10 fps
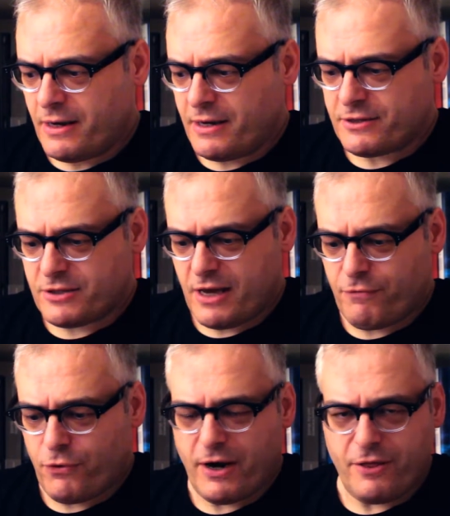and it's
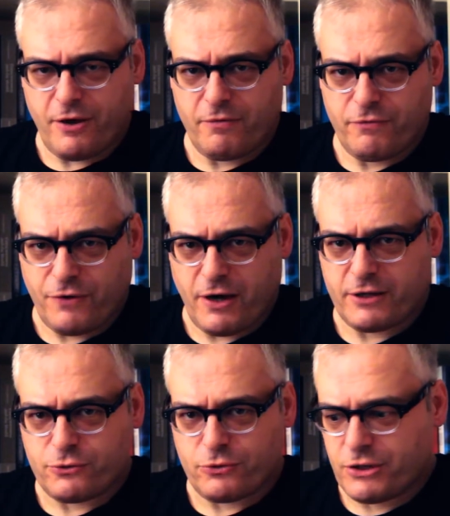therefore either
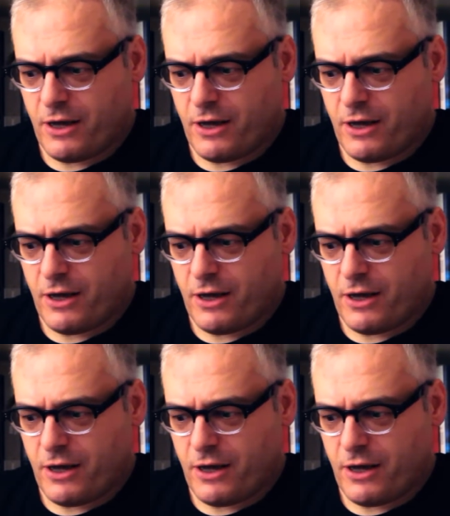fast or